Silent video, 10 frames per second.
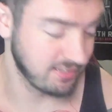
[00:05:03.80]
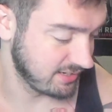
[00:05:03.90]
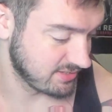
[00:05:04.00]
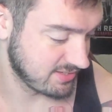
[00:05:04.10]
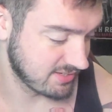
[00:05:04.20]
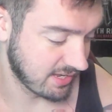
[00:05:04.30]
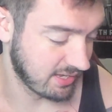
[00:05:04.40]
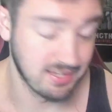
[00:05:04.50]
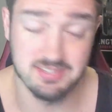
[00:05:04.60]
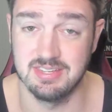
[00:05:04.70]
It's
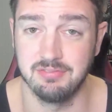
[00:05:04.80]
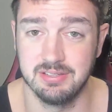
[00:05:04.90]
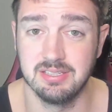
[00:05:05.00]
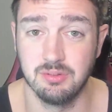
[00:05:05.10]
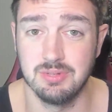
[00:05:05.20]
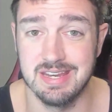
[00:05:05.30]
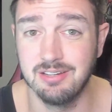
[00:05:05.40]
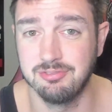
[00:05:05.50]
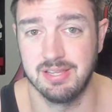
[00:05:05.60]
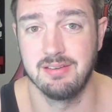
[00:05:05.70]
definitely a unique
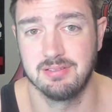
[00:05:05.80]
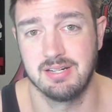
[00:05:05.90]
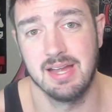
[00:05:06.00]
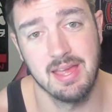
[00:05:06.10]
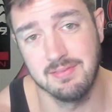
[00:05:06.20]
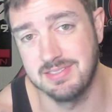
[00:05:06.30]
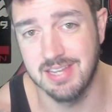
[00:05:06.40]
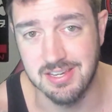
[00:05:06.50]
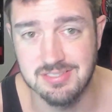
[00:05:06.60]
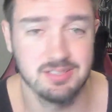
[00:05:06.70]
flavor I haven't
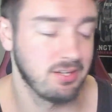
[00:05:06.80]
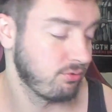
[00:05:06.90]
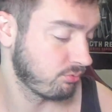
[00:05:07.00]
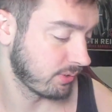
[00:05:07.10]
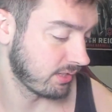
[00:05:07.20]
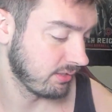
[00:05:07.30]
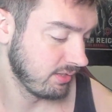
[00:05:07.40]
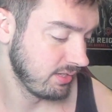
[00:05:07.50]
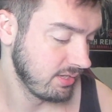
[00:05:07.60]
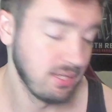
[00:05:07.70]
tasted elsewhere
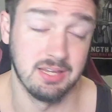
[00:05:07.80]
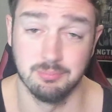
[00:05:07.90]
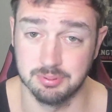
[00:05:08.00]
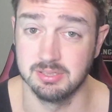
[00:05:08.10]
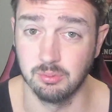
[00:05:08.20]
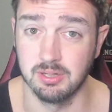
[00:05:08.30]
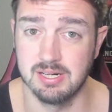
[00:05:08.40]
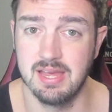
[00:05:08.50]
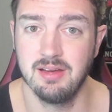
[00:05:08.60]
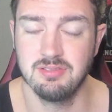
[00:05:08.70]
in
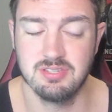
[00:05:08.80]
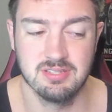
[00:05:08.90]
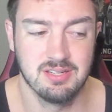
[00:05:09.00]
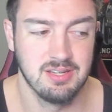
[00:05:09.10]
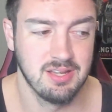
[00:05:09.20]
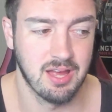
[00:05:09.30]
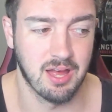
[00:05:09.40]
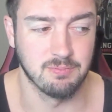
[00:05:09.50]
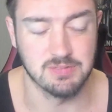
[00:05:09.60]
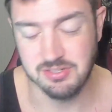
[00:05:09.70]
pre-workouts.
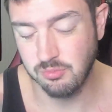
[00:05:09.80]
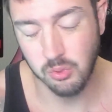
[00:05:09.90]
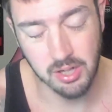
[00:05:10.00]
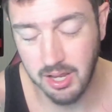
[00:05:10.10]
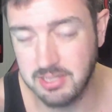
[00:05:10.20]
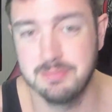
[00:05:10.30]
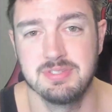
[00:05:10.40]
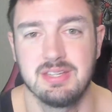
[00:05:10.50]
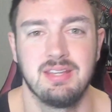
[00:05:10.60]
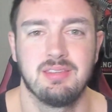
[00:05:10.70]
Doesn't
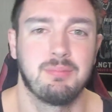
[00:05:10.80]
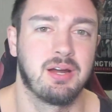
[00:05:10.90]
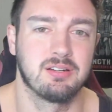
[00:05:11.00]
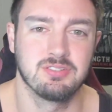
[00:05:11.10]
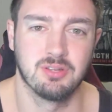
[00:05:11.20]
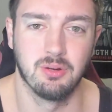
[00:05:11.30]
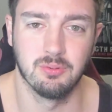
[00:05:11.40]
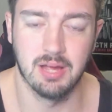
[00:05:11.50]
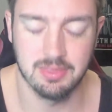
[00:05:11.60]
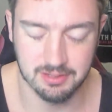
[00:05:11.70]
100% hit the mark,
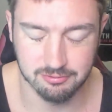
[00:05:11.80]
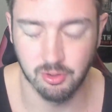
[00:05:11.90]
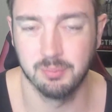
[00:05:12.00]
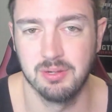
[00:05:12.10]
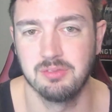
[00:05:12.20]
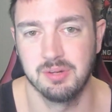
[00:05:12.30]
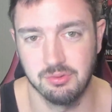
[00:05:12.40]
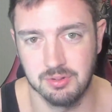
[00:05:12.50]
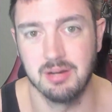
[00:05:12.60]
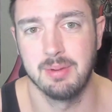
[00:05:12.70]
so I think 4.3 is
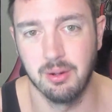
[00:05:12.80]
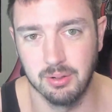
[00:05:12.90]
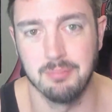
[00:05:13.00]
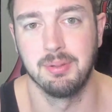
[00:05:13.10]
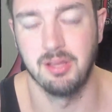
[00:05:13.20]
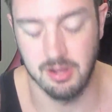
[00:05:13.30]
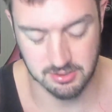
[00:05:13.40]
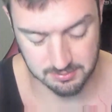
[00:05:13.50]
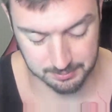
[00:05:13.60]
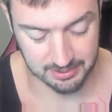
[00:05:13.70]
right about where it
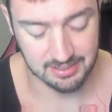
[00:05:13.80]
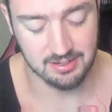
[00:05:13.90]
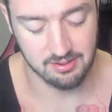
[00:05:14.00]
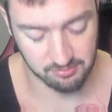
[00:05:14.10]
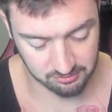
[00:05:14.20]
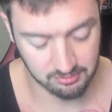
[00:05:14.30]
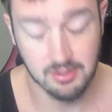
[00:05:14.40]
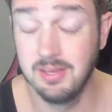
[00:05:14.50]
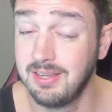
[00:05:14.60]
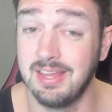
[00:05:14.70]
belongs, but it is
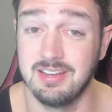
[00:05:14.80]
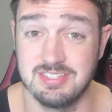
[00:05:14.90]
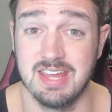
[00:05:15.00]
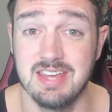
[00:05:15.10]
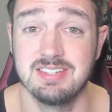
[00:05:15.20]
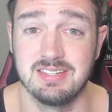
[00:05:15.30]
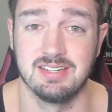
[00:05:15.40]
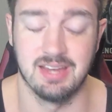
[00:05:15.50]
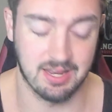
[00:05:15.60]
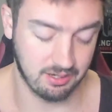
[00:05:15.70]
tasty,
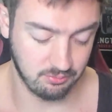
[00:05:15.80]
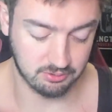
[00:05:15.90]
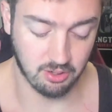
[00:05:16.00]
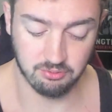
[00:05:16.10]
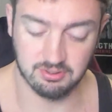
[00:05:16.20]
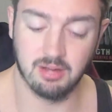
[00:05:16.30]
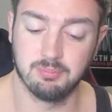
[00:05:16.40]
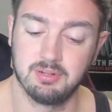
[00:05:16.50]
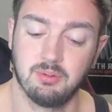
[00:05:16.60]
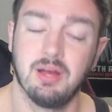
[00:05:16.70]
and it goes down
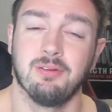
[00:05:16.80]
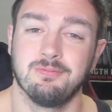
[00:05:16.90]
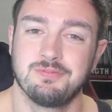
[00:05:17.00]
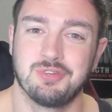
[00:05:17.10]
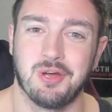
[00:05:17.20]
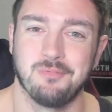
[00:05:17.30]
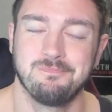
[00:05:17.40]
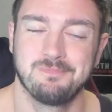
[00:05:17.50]
pretty well. So,